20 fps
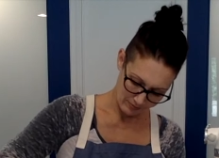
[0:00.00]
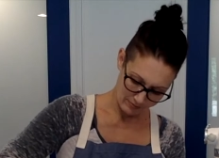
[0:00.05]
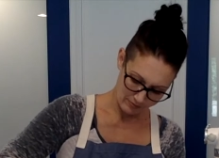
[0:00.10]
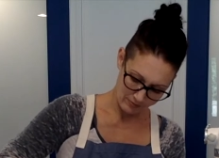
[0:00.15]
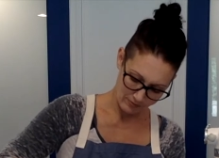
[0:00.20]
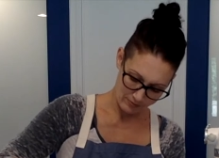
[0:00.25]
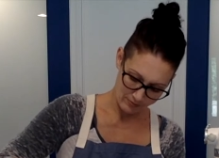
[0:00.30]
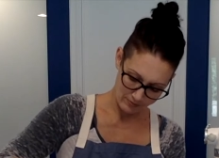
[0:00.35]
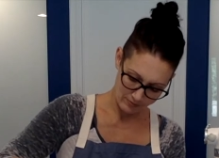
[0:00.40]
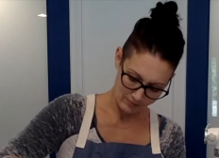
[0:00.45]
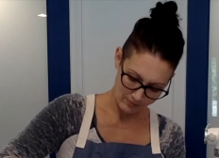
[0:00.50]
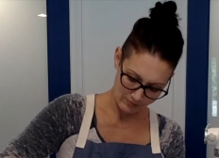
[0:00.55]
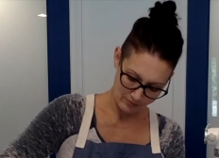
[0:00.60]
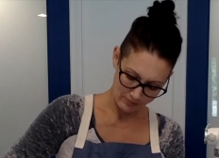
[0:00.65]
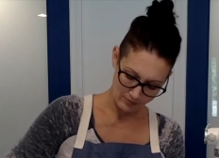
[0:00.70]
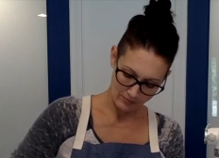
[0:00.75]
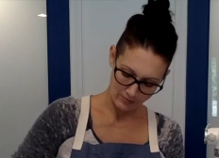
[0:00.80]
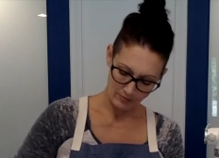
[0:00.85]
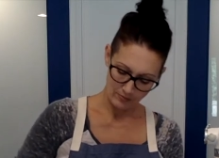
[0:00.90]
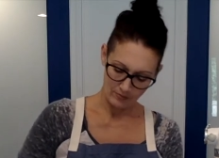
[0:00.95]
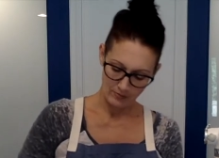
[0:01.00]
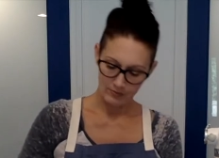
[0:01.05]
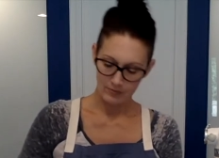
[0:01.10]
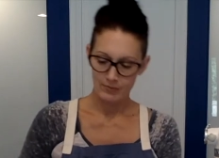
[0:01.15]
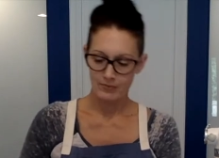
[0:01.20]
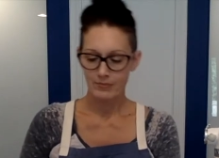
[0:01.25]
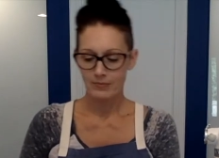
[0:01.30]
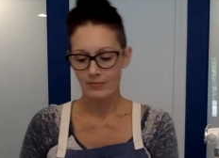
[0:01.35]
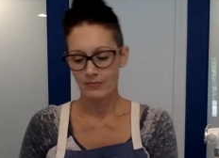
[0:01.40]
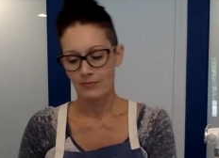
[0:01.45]

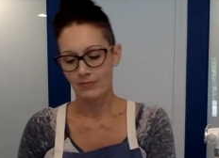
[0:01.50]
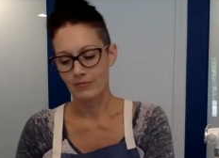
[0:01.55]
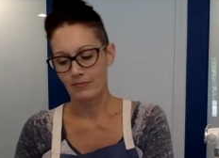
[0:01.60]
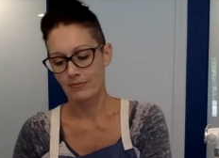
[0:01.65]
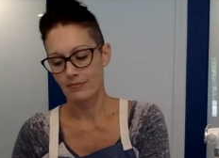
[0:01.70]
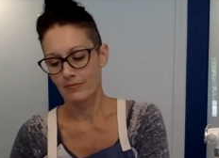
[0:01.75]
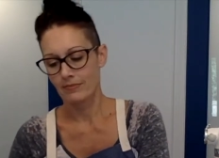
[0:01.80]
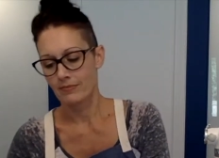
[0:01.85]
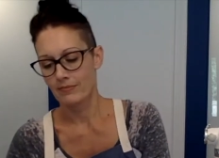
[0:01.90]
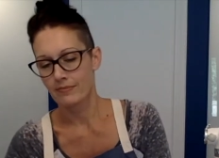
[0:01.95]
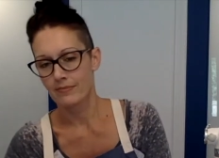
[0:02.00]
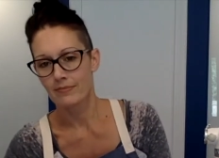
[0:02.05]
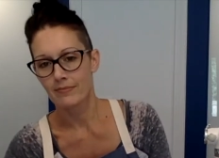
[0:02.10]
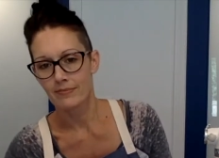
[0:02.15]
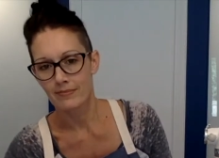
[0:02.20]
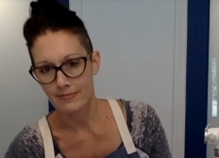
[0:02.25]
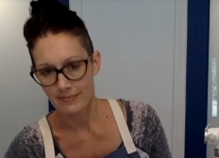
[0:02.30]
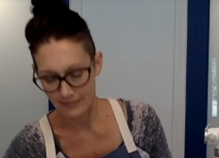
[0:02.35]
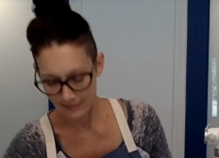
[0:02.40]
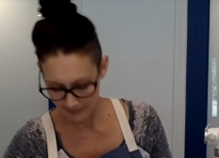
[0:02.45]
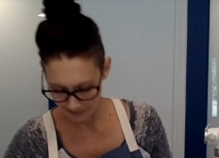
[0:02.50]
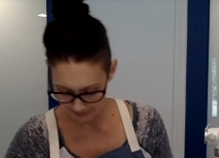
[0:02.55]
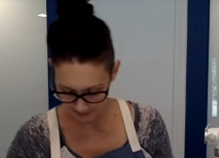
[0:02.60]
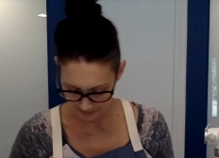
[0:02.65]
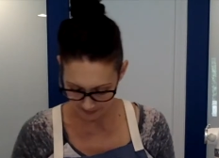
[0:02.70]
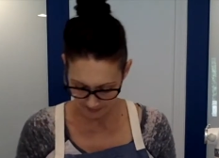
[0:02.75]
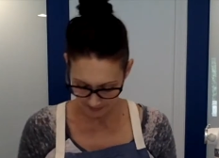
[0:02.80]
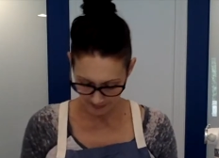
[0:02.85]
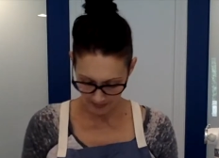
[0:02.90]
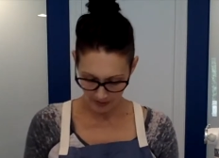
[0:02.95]

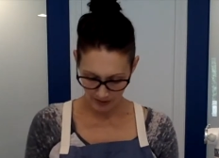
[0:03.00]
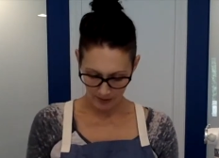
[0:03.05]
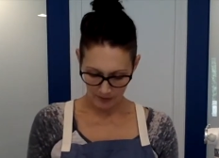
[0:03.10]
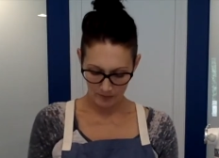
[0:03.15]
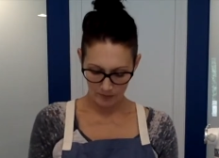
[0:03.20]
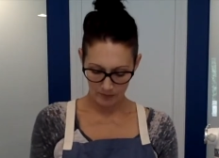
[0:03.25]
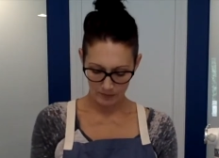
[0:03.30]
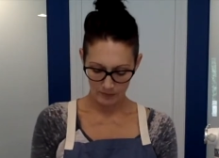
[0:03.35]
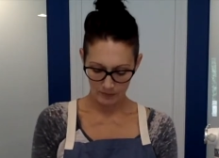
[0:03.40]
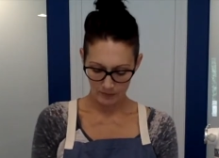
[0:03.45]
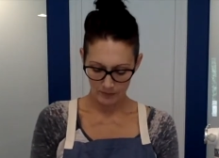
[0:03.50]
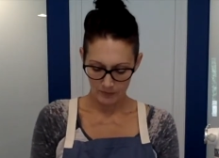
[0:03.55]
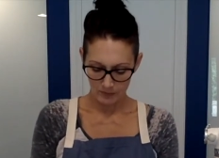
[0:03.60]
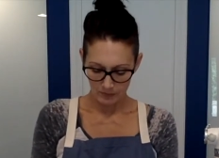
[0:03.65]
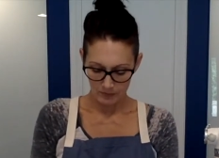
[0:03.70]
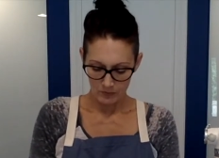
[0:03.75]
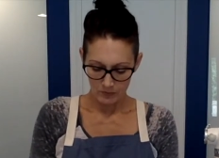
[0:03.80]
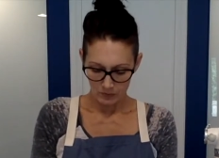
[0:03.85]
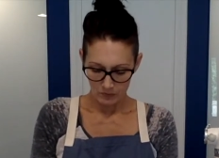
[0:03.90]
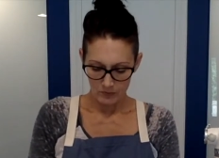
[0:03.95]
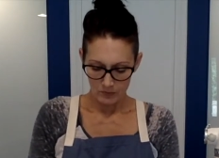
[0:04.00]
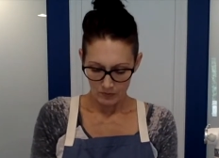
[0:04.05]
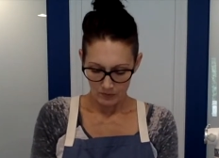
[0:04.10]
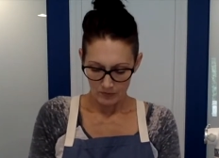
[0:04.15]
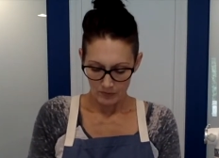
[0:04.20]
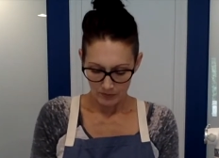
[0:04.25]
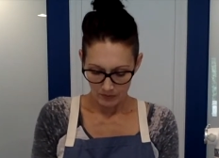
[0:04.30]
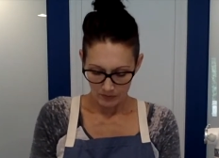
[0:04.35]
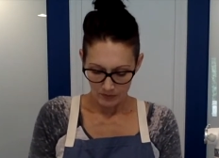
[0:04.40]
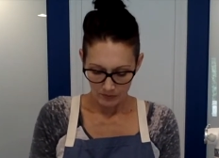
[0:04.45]

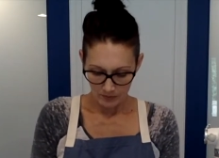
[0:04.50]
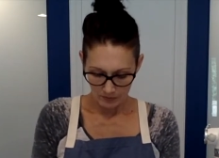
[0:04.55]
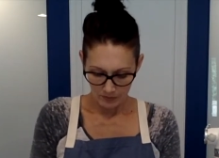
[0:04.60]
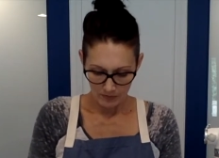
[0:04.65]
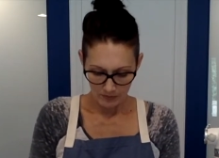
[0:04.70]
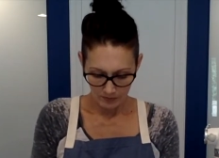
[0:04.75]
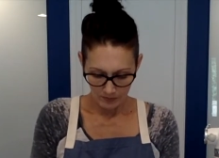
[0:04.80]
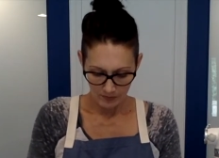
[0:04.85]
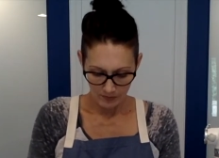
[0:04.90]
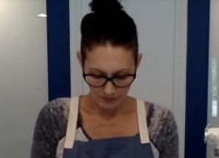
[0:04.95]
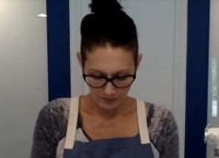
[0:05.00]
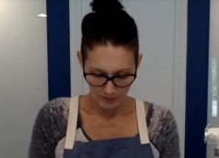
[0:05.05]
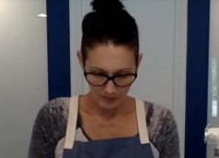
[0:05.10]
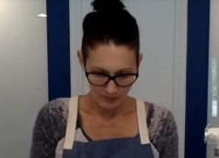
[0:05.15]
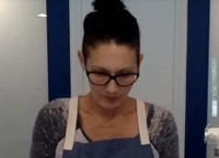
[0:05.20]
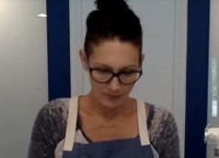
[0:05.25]
(no one is talking)